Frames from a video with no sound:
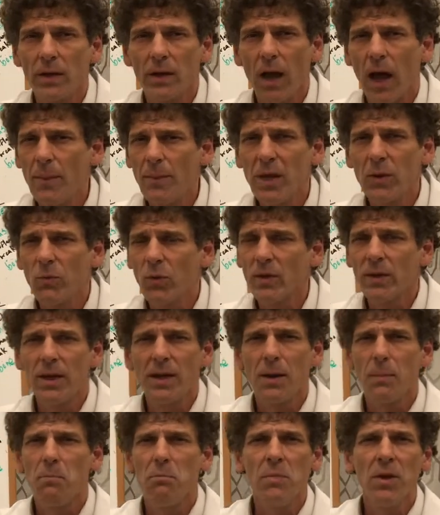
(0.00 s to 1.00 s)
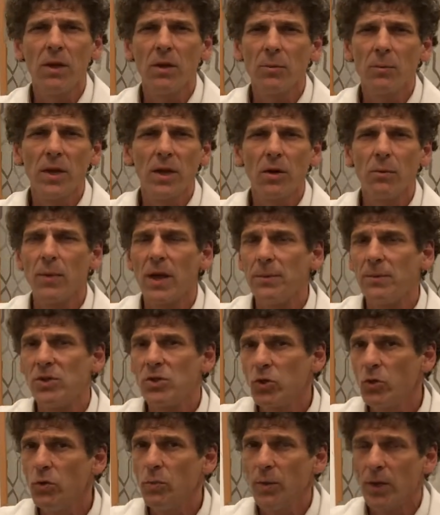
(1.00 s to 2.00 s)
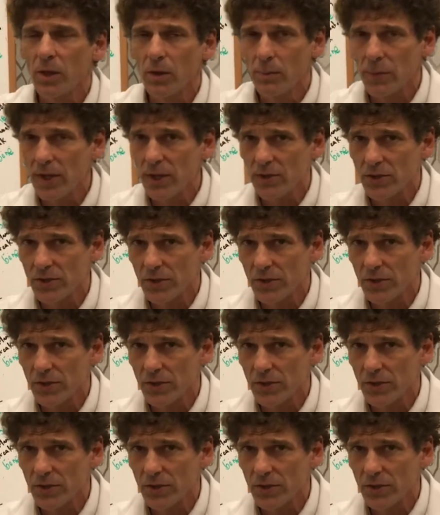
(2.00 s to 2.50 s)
I mean, within a millimeter, maybe 2 millimeters